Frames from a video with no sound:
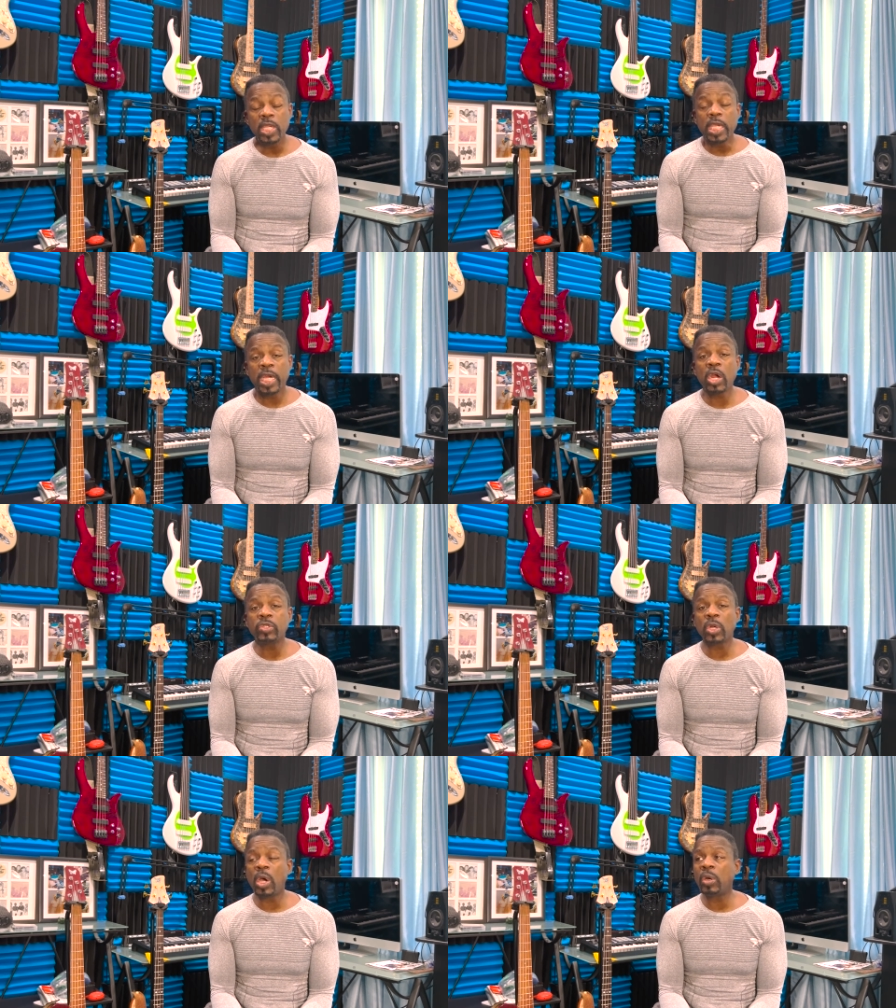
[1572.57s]
And our,
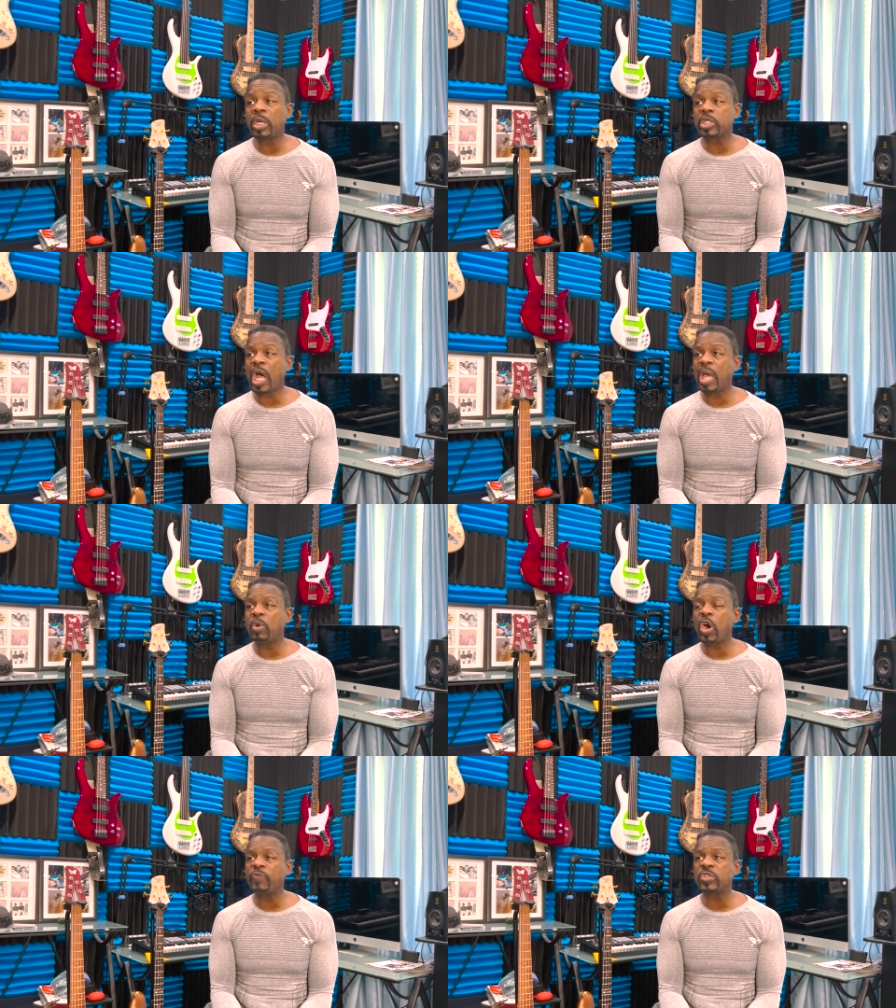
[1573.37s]
our time
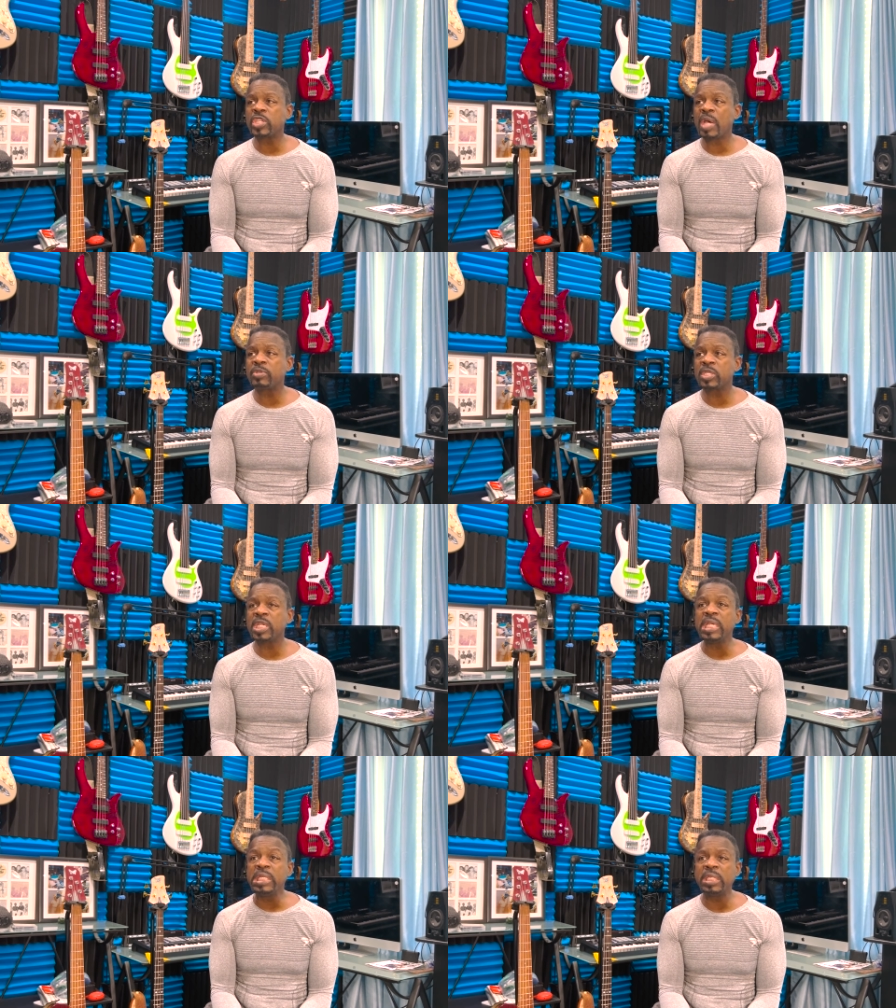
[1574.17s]
oftentimes is
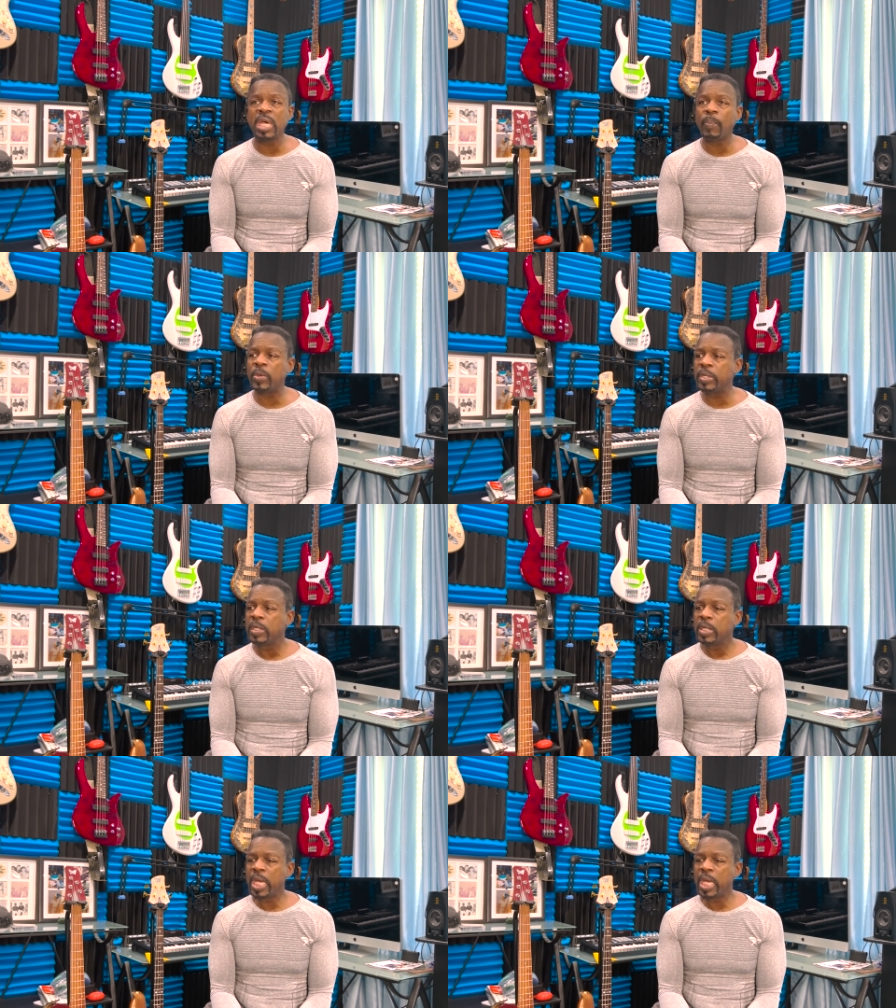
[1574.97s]
eaten up and,